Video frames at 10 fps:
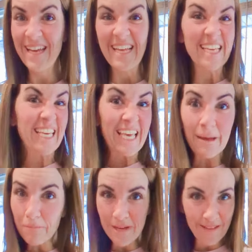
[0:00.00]
keep
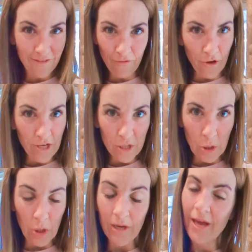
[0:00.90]
it in the
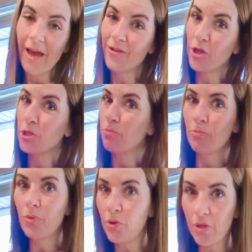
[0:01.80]
freezer, and just
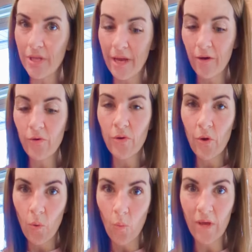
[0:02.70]
pull it out
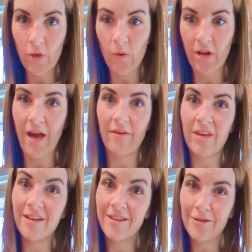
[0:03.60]
when you want to have it.
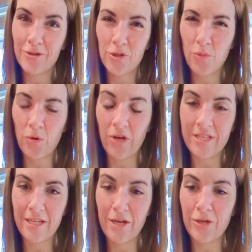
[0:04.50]
Super easy to
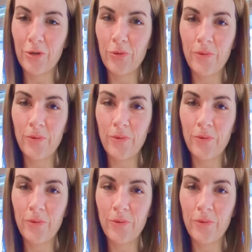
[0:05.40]
do.